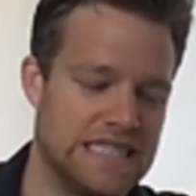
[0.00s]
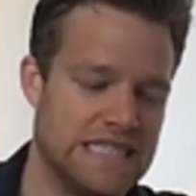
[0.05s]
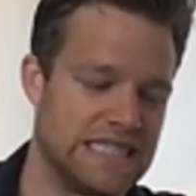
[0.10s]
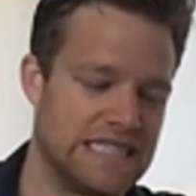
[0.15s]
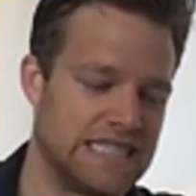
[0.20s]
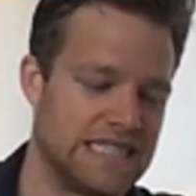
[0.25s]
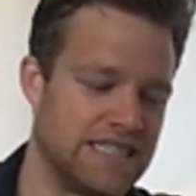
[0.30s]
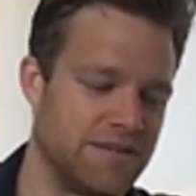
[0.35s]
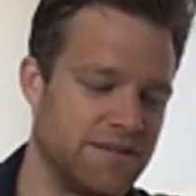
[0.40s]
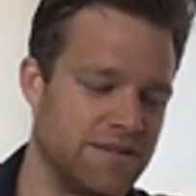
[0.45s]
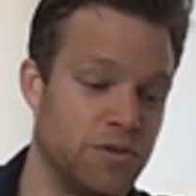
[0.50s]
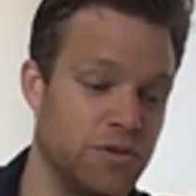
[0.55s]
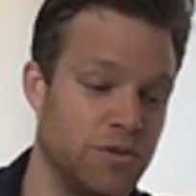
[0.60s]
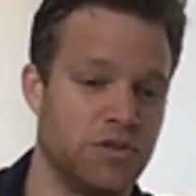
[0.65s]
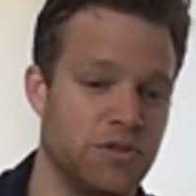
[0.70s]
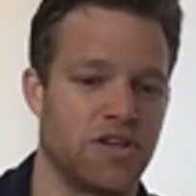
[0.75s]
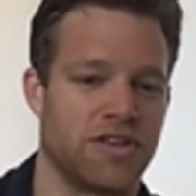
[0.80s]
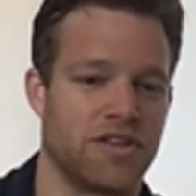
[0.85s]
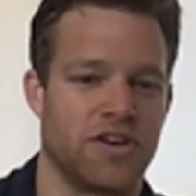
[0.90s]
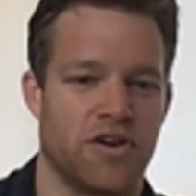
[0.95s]
Um,
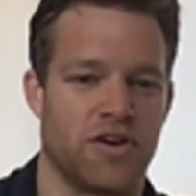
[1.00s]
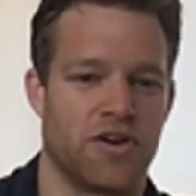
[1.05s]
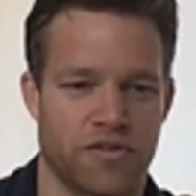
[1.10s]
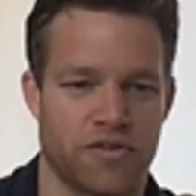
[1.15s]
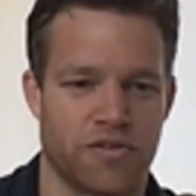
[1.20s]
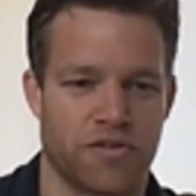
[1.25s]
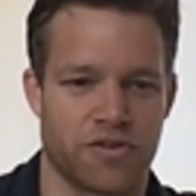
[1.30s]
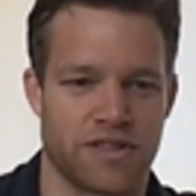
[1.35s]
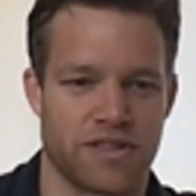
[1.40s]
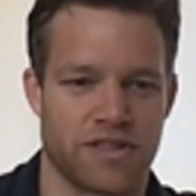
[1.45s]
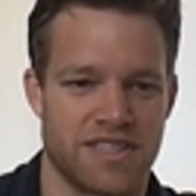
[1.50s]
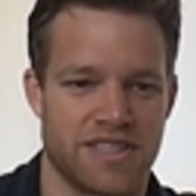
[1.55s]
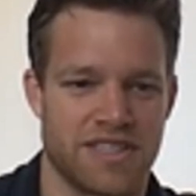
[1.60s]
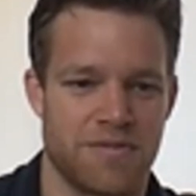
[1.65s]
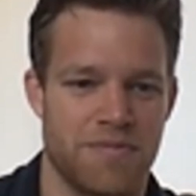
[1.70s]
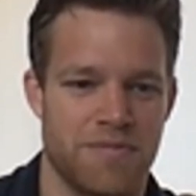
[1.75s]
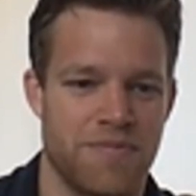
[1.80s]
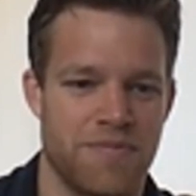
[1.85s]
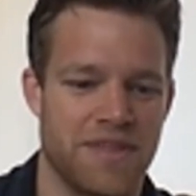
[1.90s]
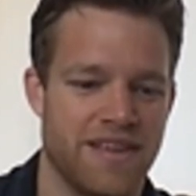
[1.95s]
who's on the hook for
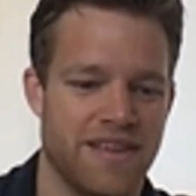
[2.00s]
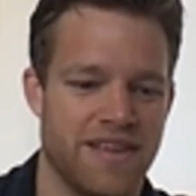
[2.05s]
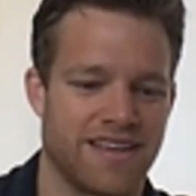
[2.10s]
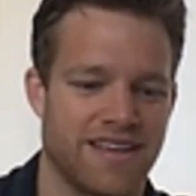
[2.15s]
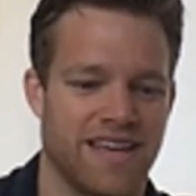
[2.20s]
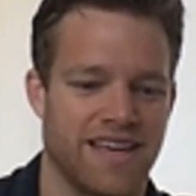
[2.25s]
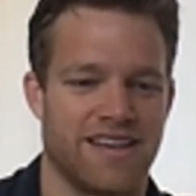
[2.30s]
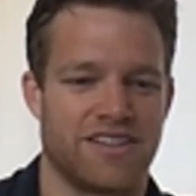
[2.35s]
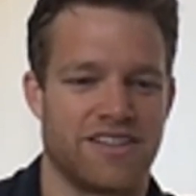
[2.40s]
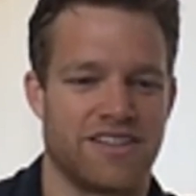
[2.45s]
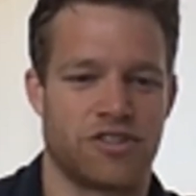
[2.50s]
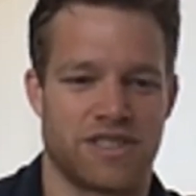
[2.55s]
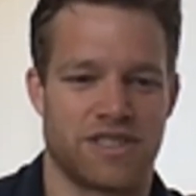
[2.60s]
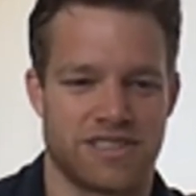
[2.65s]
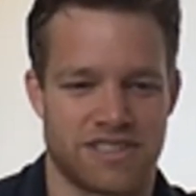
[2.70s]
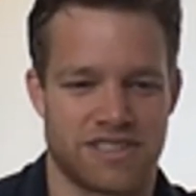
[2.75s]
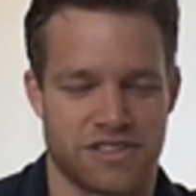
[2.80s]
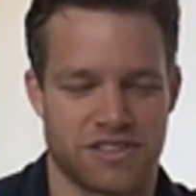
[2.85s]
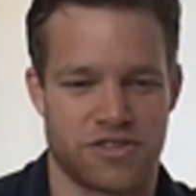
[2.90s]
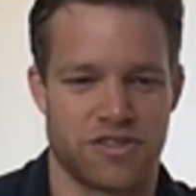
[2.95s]
them? Can I
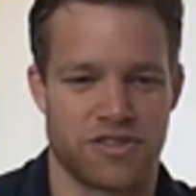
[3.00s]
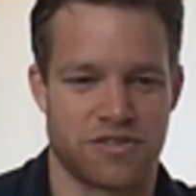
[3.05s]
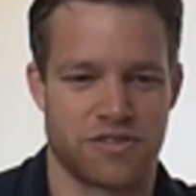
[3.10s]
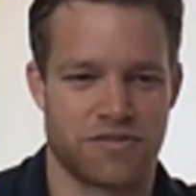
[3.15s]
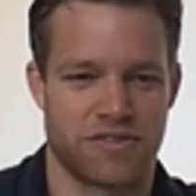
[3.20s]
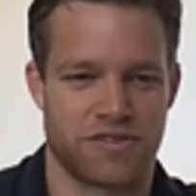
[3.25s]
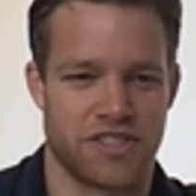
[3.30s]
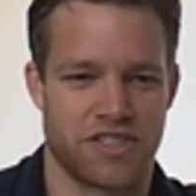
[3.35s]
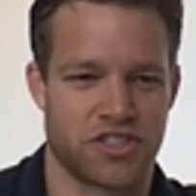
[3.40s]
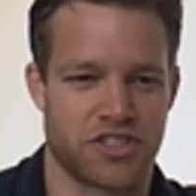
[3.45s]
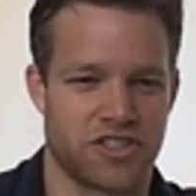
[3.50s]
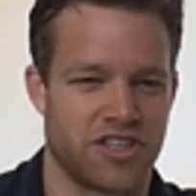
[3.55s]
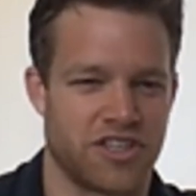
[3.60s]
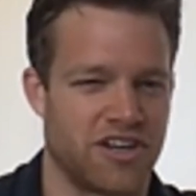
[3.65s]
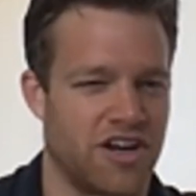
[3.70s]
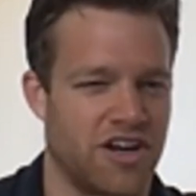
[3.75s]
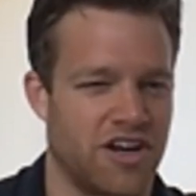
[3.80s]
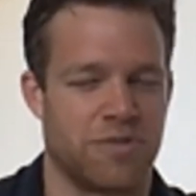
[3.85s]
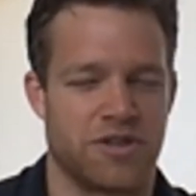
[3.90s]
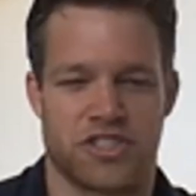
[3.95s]
trust a certain feature?
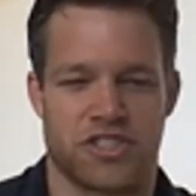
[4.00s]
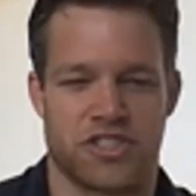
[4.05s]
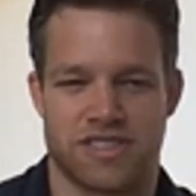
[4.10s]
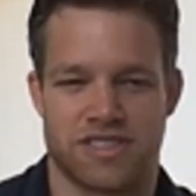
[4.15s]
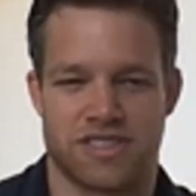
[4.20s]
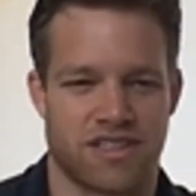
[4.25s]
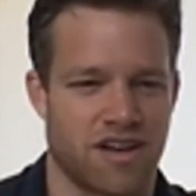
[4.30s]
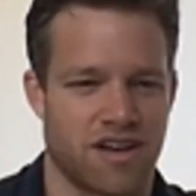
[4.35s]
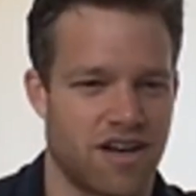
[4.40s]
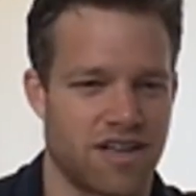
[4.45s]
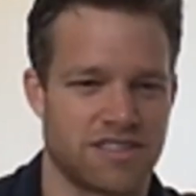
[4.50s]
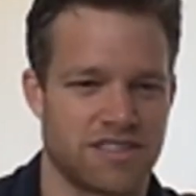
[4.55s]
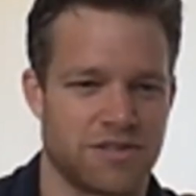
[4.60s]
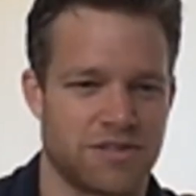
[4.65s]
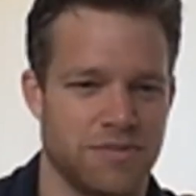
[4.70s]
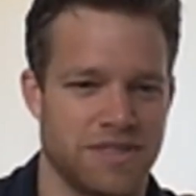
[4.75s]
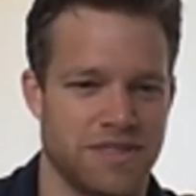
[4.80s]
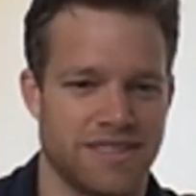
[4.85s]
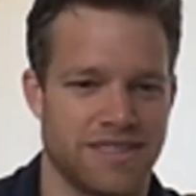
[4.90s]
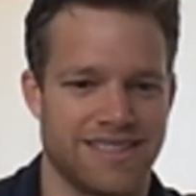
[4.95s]
How much does it cost
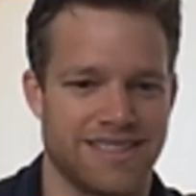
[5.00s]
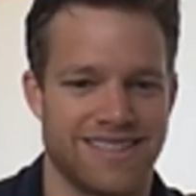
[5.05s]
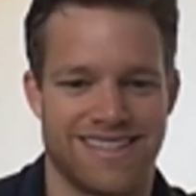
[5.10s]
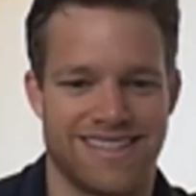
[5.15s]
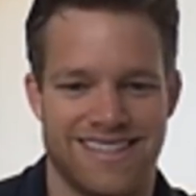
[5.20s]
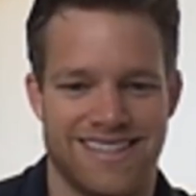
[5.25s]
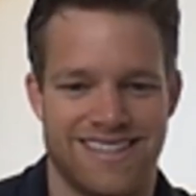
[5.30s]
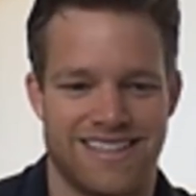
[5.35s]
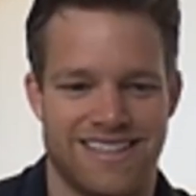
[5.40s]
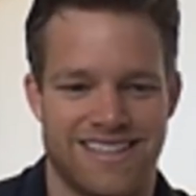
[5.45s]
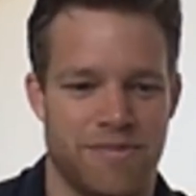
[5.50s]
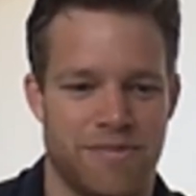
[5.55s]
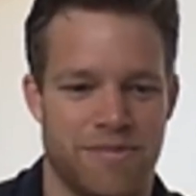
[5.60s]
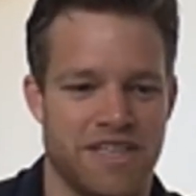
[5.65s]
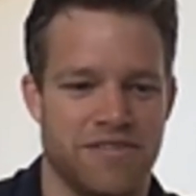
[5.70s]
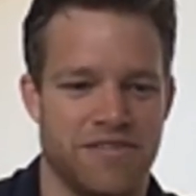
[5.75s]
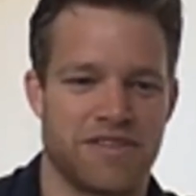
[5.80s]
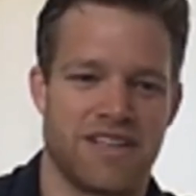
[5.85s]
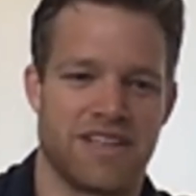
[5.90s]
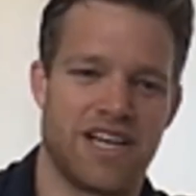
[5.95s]
me? Am I
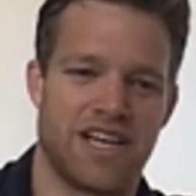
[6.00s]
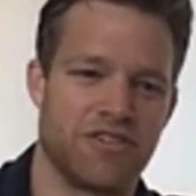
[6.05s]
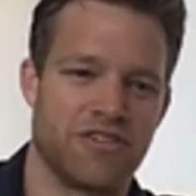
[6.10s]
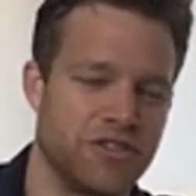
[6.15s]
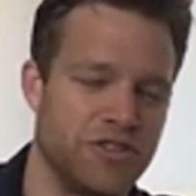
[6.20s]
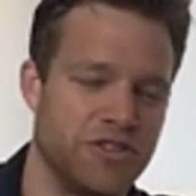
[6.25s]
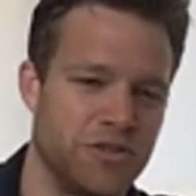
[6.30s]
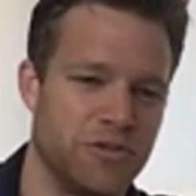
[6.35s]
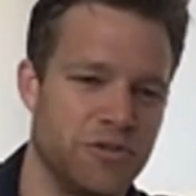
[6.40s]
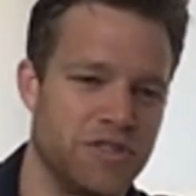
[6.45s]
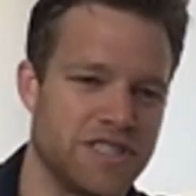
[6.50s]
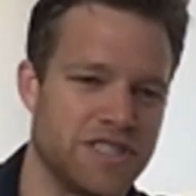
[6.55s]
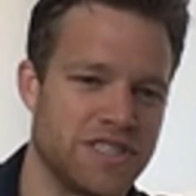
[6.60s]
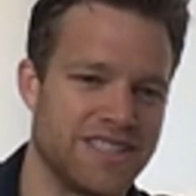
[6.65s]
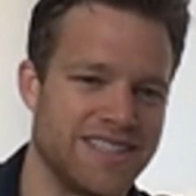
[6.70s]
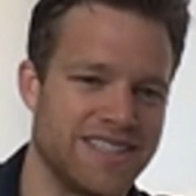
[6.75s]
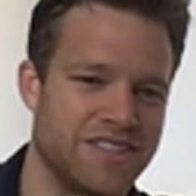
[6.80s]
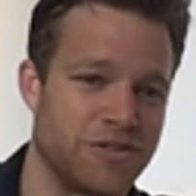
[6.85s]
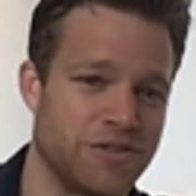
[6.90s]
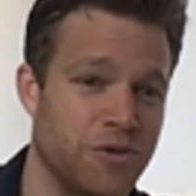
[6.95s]
even allowed to use
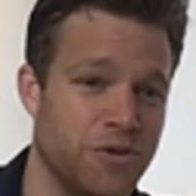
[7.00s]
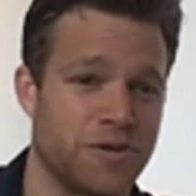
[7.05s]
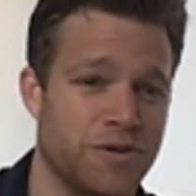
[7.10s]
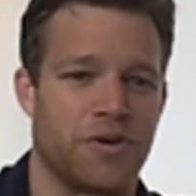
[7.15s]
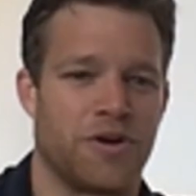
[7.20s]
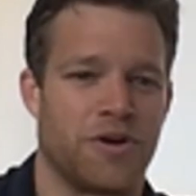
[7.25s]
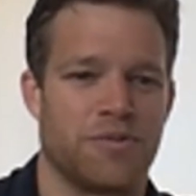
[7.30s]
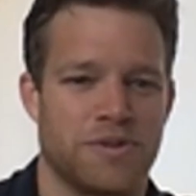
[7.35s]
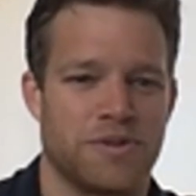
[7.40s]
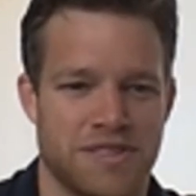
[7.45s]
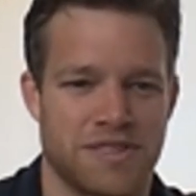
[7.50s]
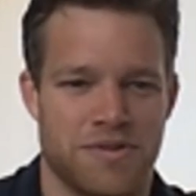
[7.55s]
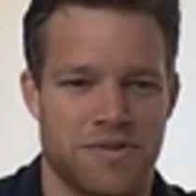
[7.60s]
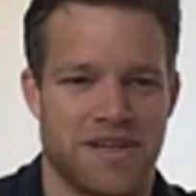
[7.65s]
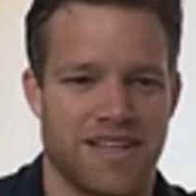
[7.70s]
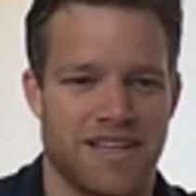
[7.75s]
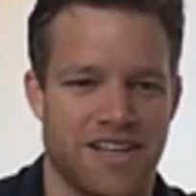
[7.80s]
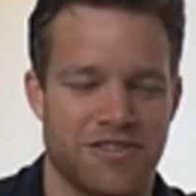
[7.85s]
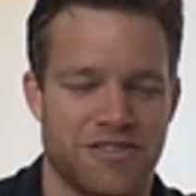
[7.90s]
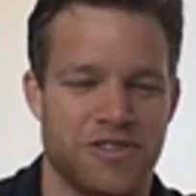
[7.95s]
it? What purpose am I
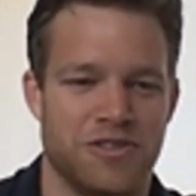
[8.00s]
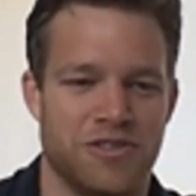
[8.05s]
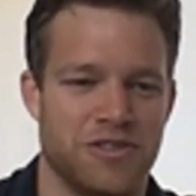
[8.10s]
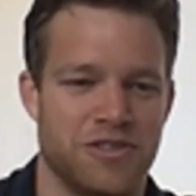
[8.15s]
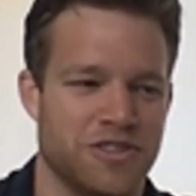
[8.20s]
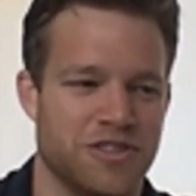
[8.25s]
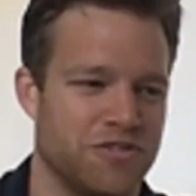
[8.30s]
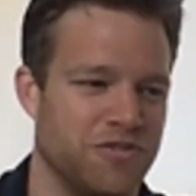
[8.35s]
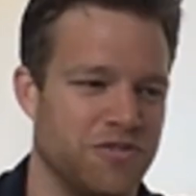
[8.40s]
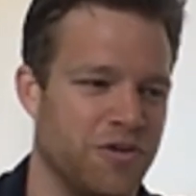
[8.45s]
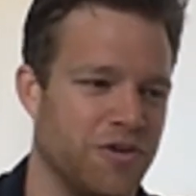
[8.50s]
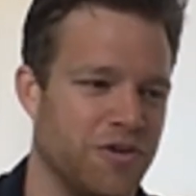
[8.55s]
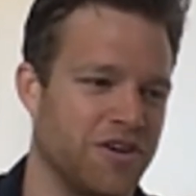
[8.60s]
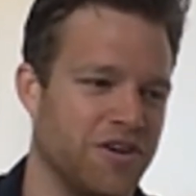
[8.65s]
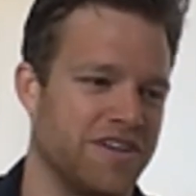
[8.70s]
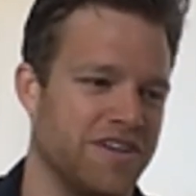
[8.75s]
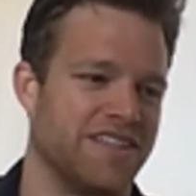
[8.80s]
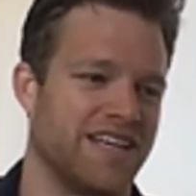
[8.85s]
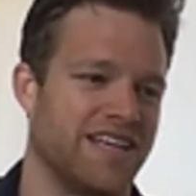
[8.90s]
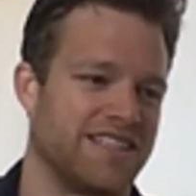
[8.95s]
allowed to use it for?
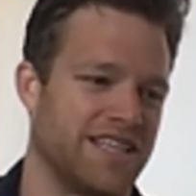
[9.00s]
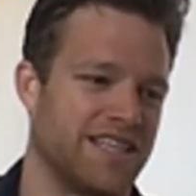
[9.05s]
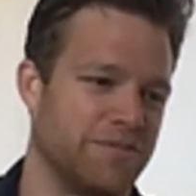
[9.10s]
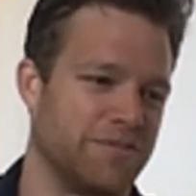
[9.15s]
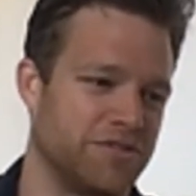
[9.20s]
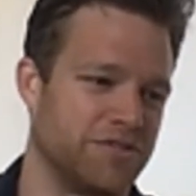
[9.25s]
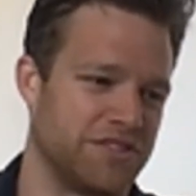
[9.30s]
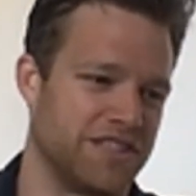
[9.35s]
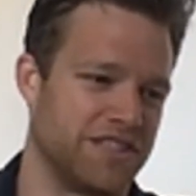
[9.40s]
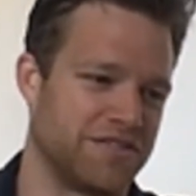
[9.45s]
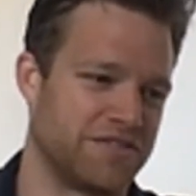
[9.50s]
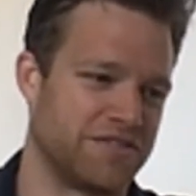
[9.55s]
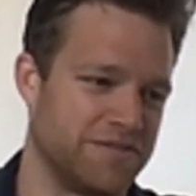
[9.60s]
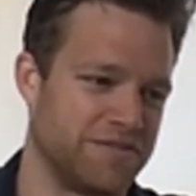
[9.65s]
And that type of stuff.